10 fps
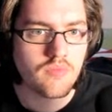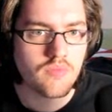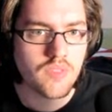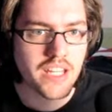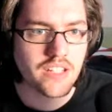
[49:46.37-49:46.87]

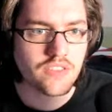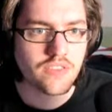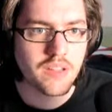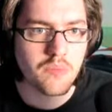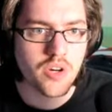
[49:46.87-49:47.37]
Cannot
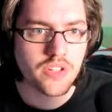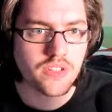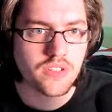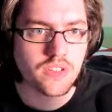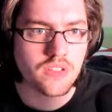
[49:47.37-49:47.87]
find
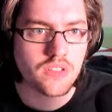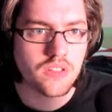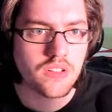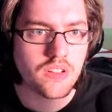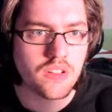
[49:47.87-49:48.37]
module,
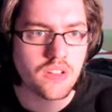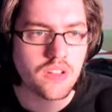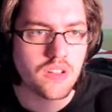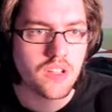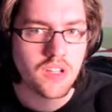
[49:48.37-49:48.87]

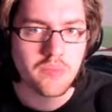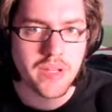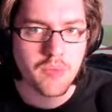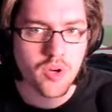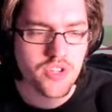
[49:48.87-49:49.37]
but
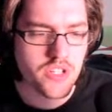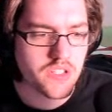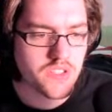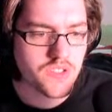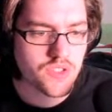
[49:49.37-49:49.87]
emotion
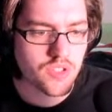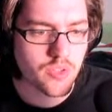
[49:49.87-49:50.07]
is installed,